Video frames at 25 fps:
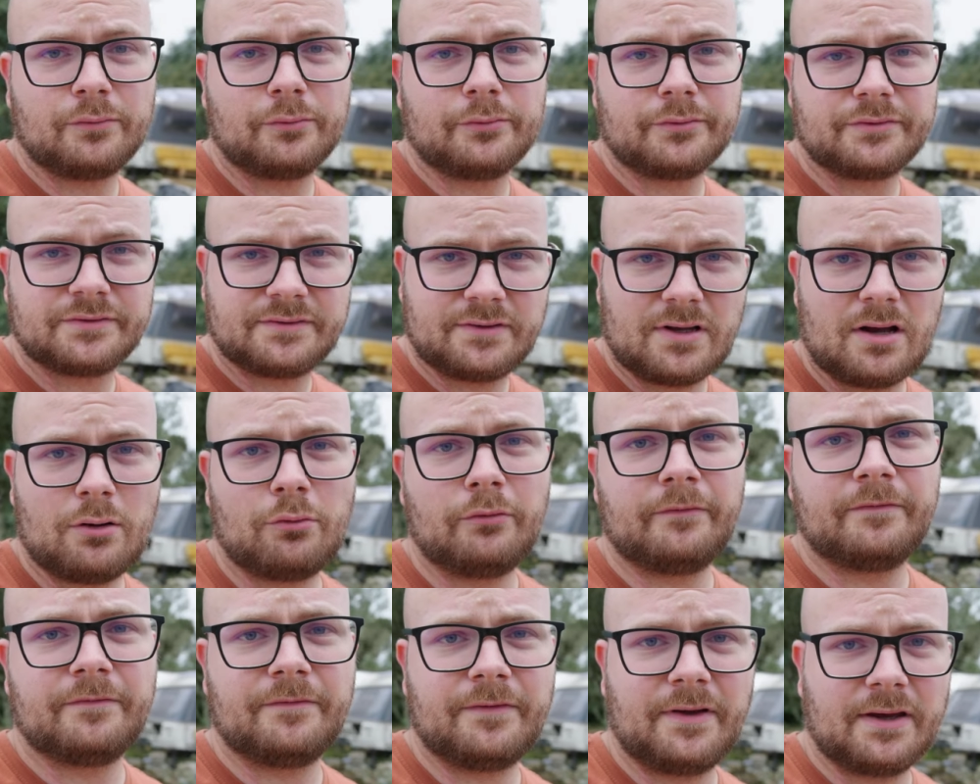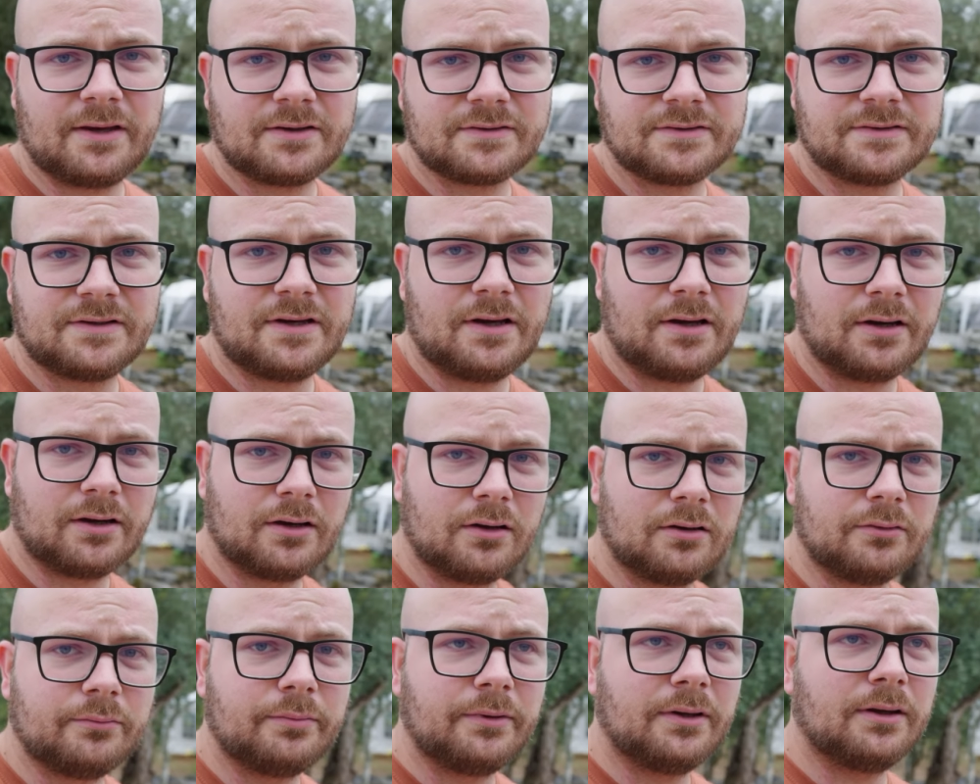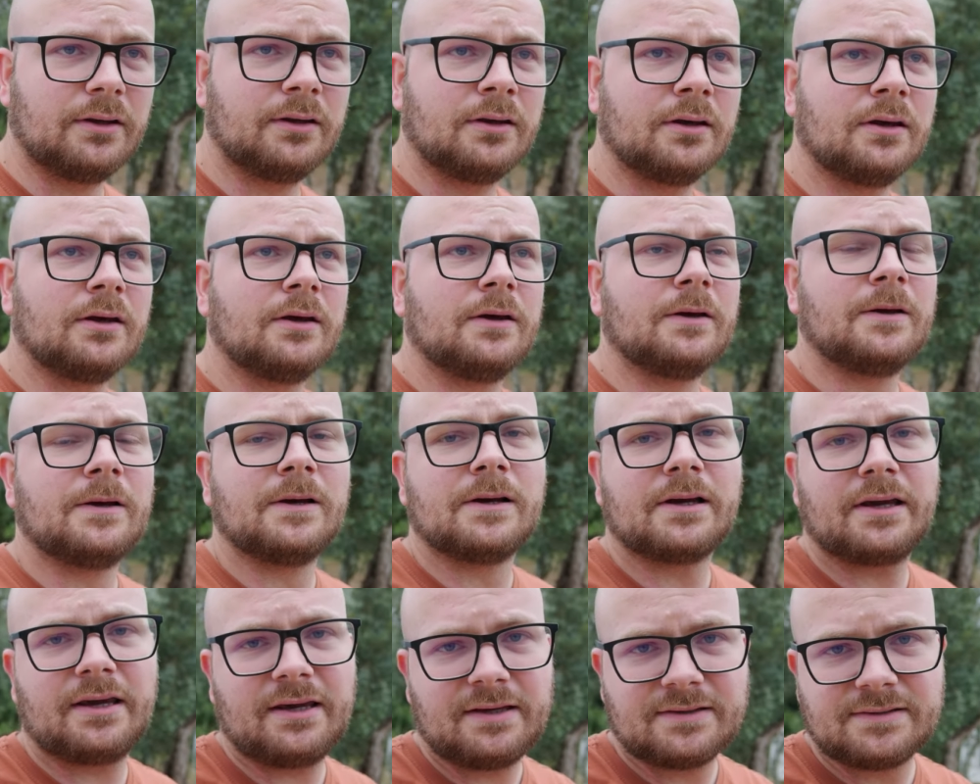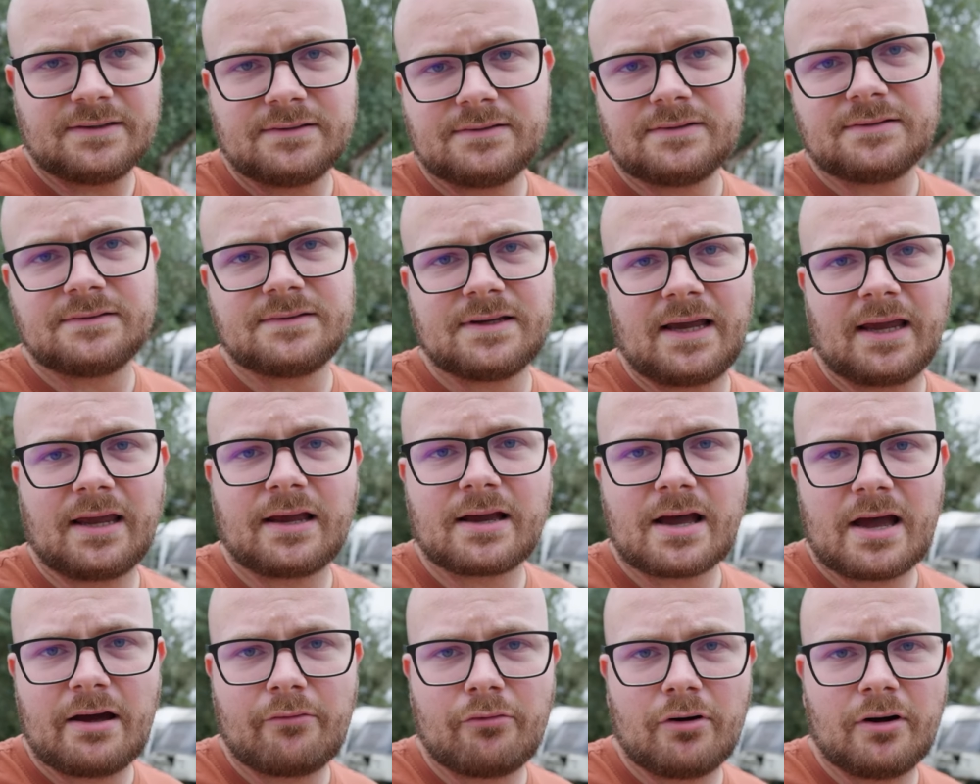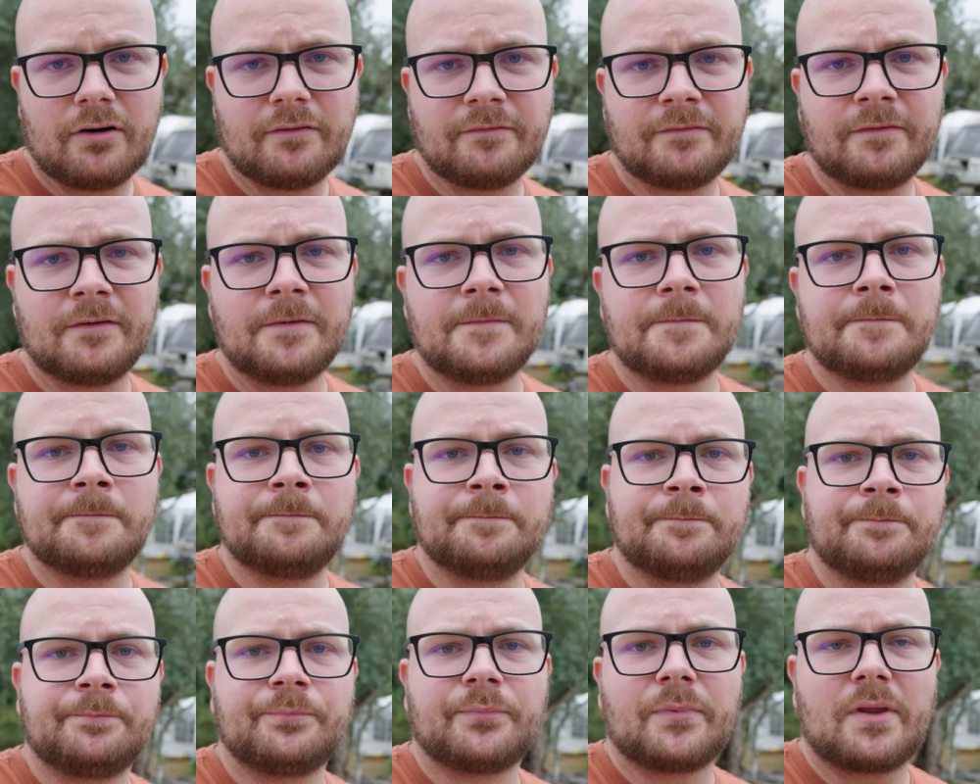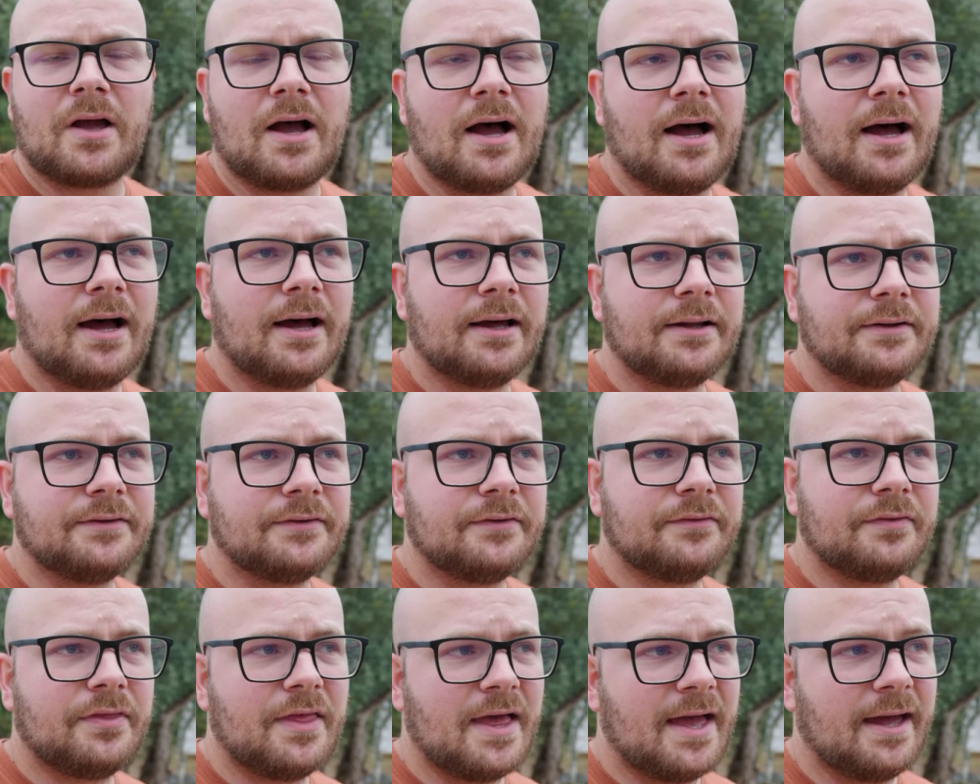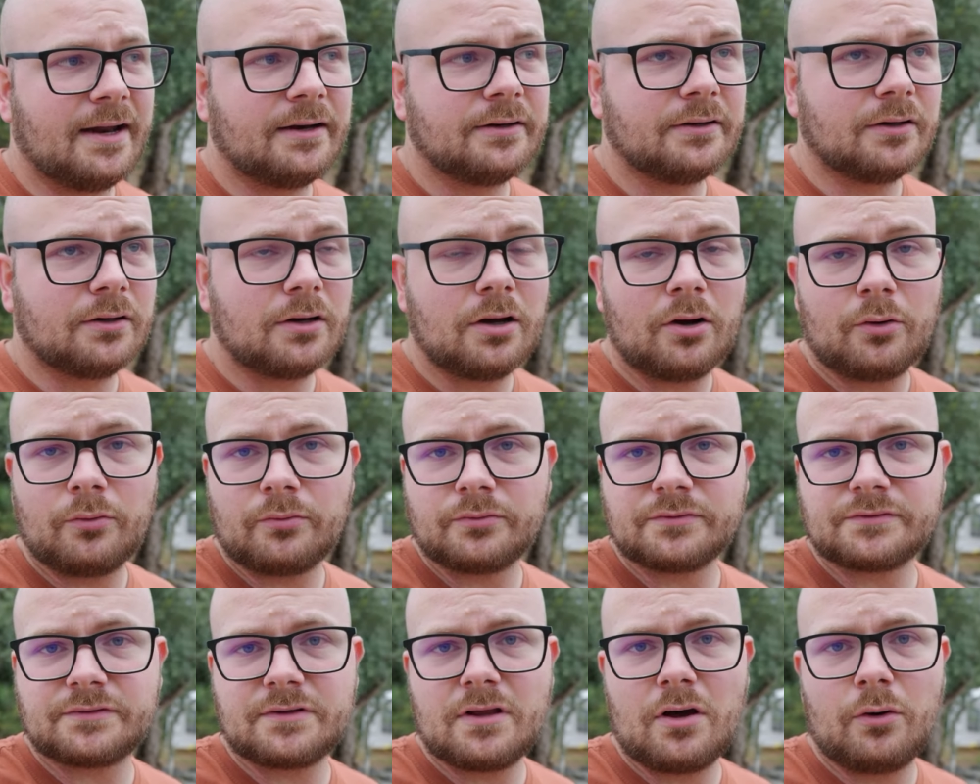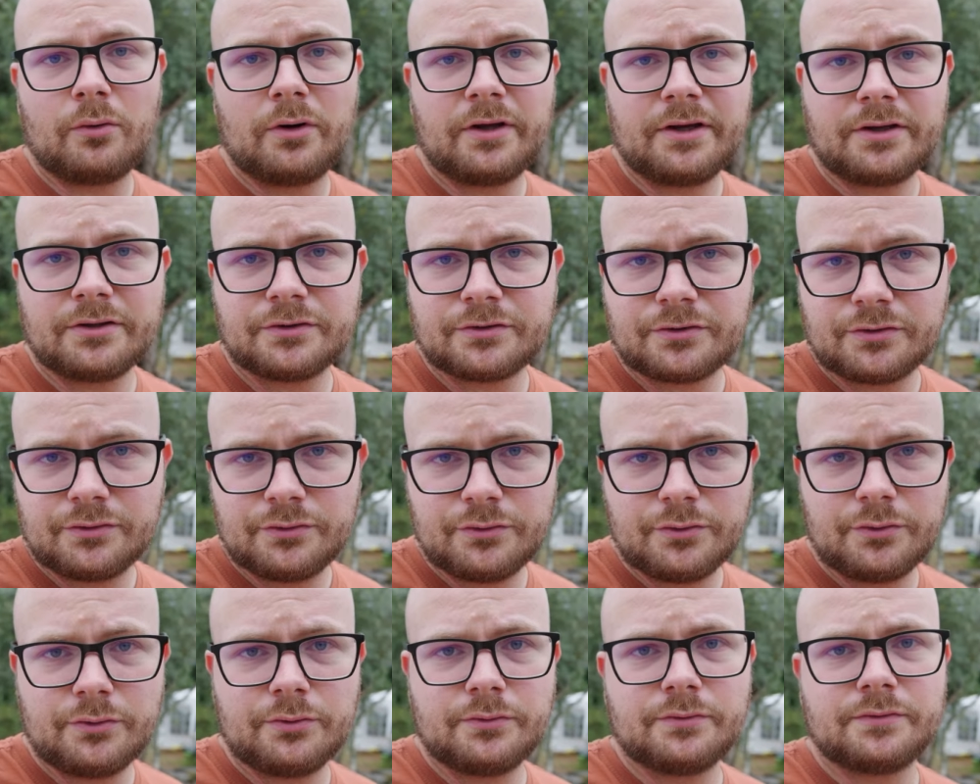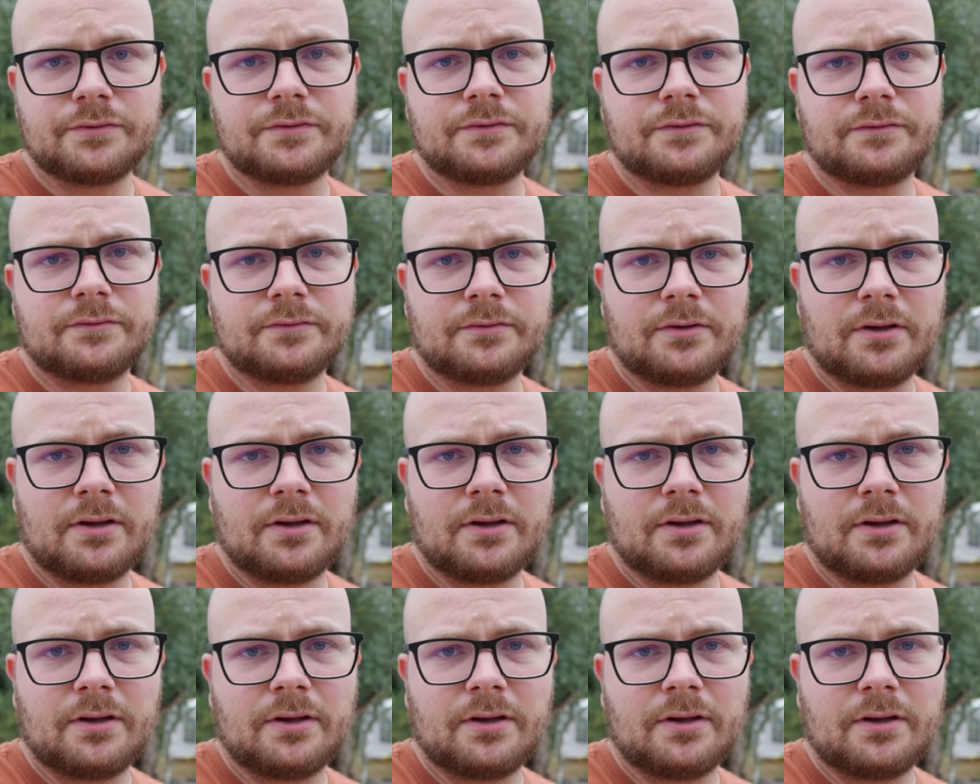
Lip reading: We want to start with things that are going to be easy to take care of, and then, you know, slowly introduce